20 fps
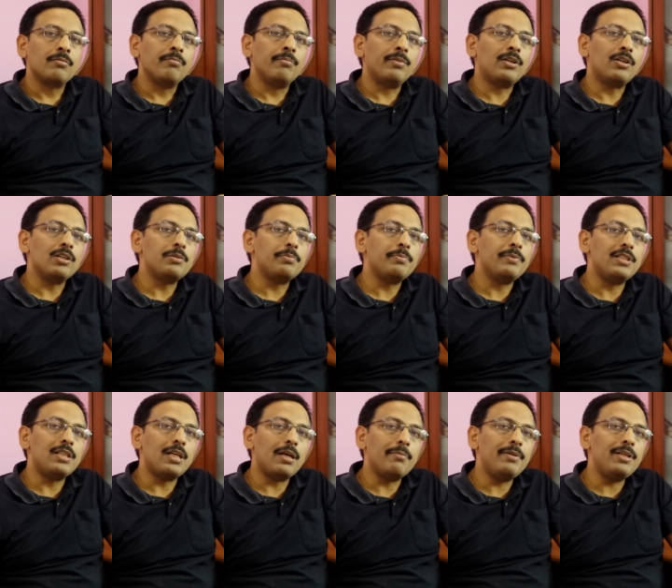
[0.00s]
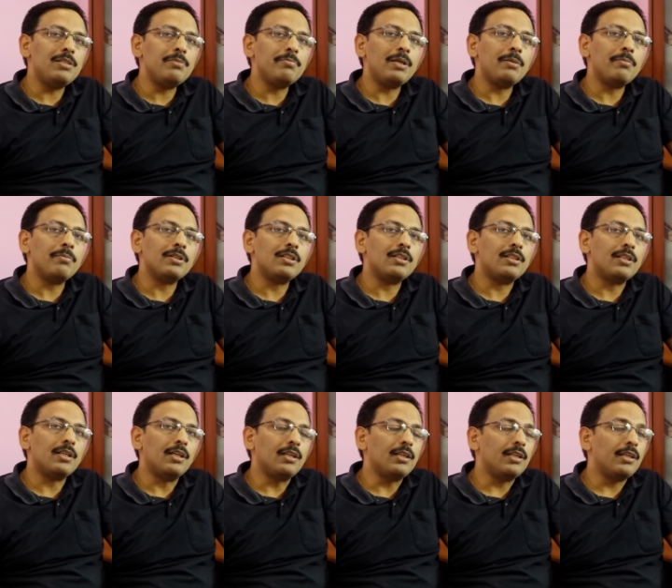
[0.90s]
because Punjabi is my mother
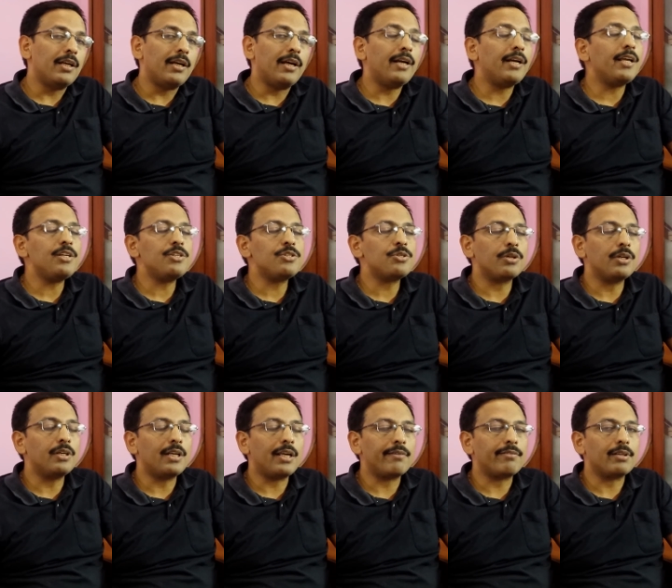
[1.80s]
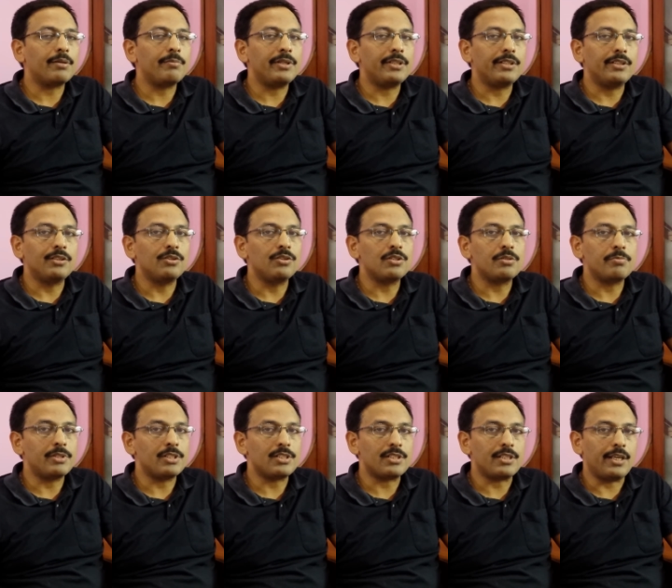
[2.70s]
tongue and I shouldn't have committed those
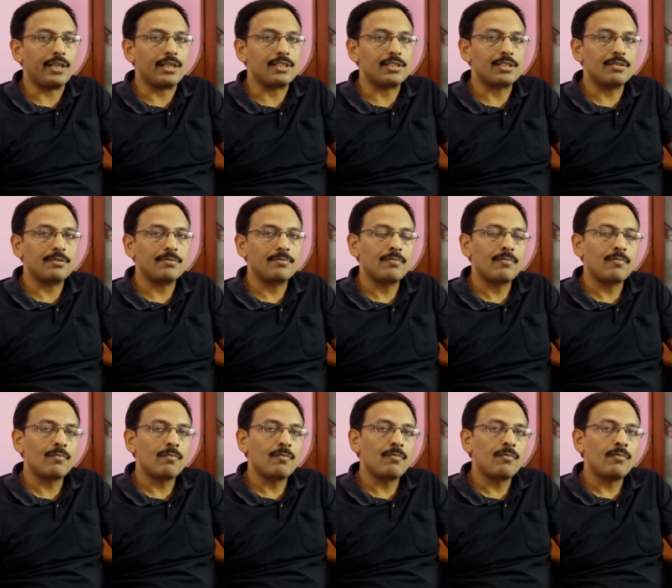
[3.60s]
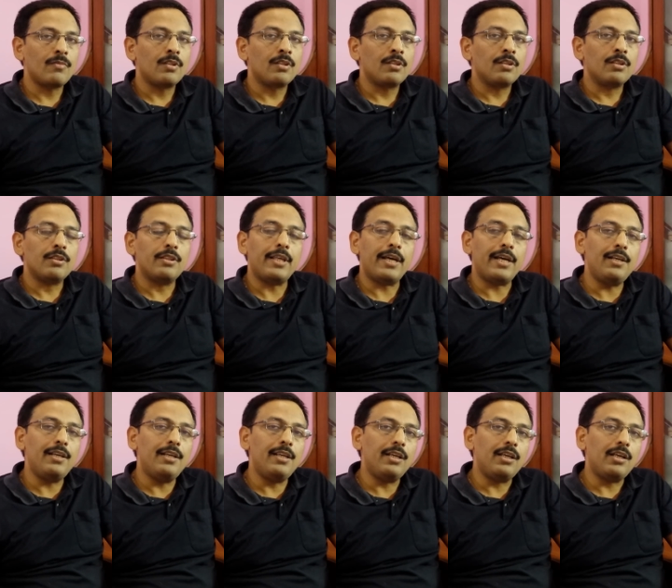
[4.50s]
mistakes.
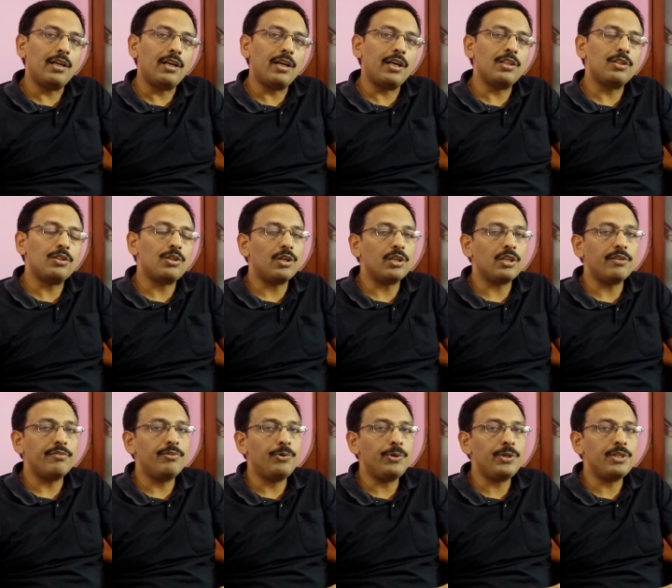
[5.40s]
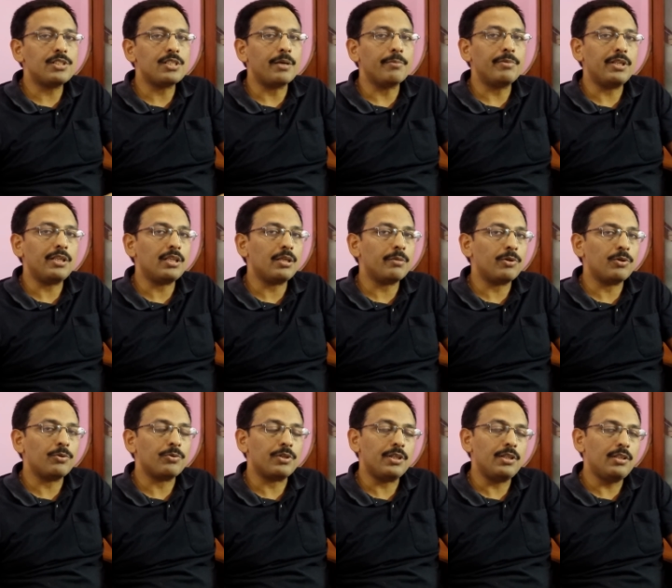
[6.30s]
That day I thought of doing something
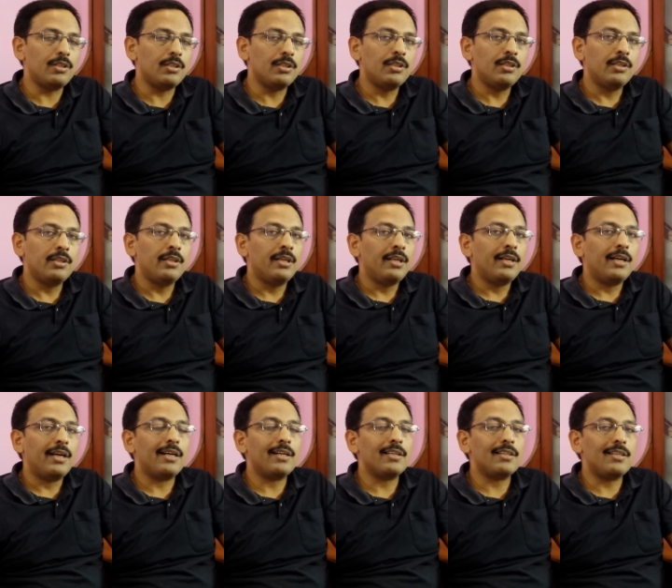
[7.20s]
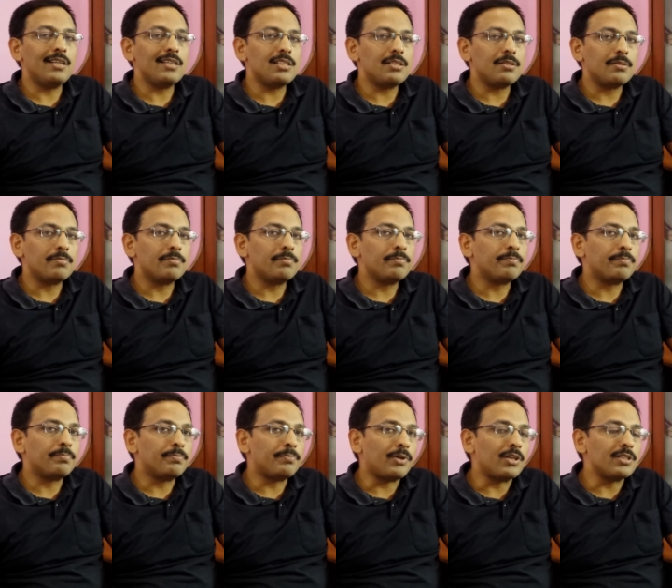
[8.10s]
about it and this
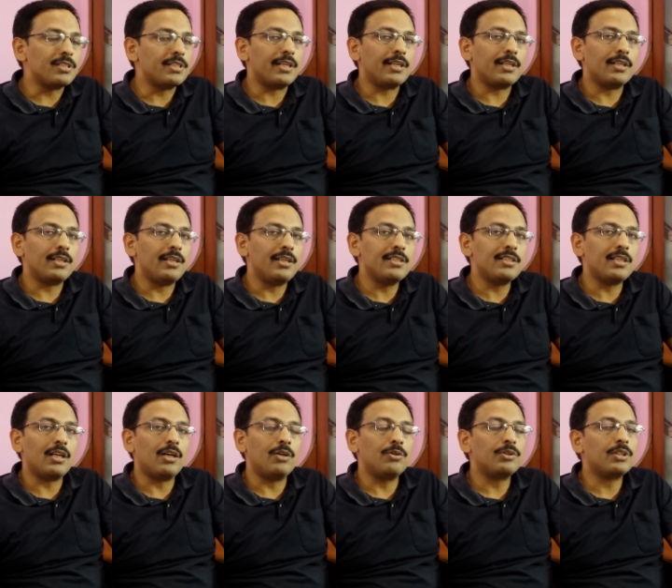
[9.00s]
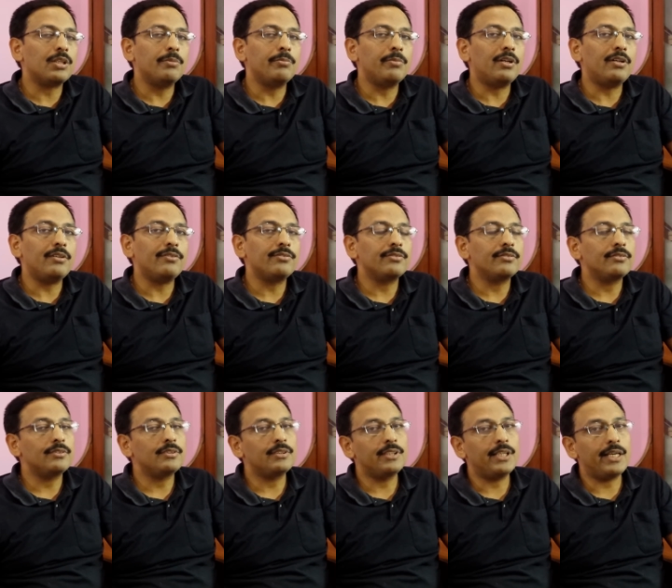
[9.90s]
project is an outcome of
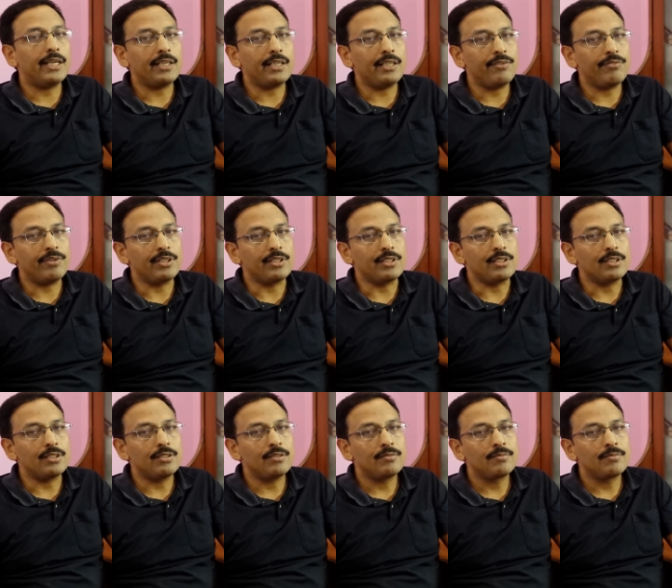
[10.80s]
that event.